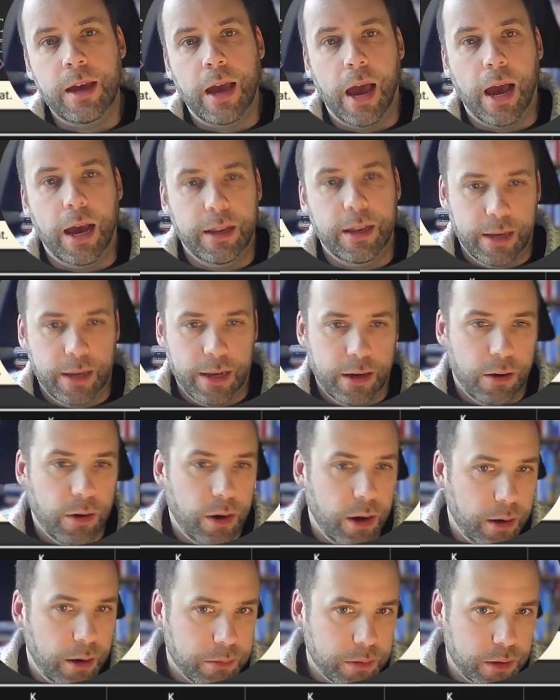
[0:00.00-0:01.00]
And now
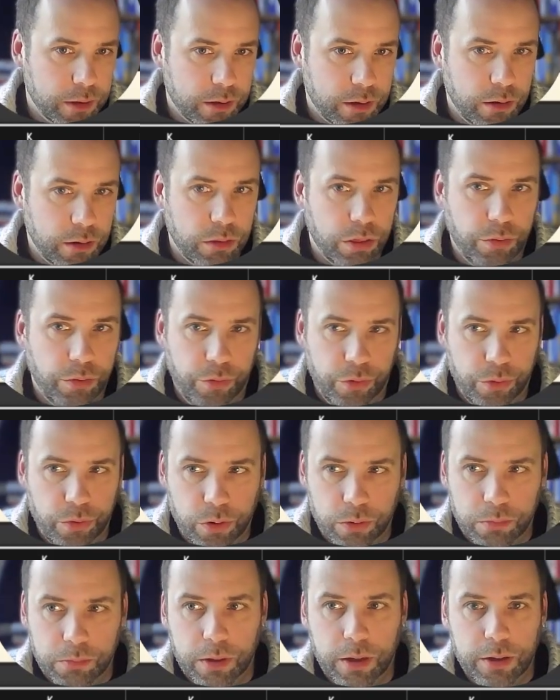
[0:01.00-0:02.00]
I'm going to go through
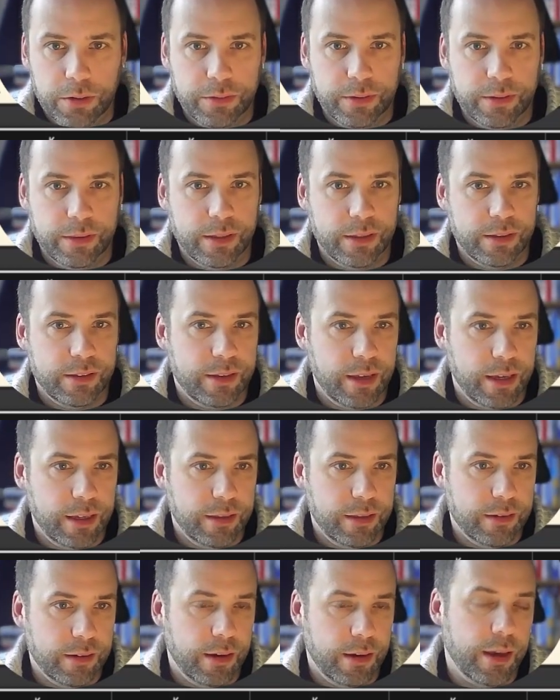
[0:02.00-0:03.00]
uploading this
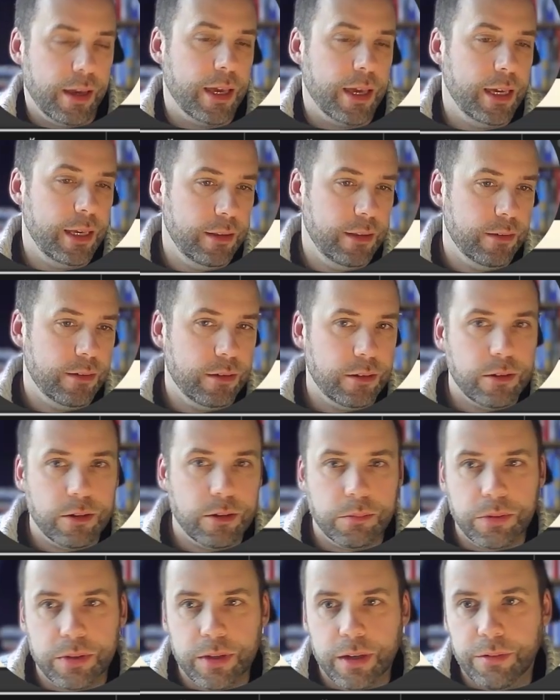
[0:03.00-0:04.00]
data into
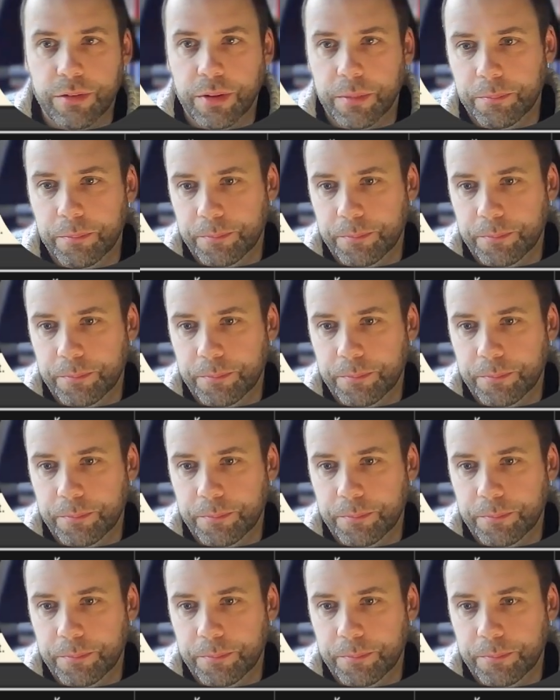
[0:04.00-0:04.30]
TomCRM.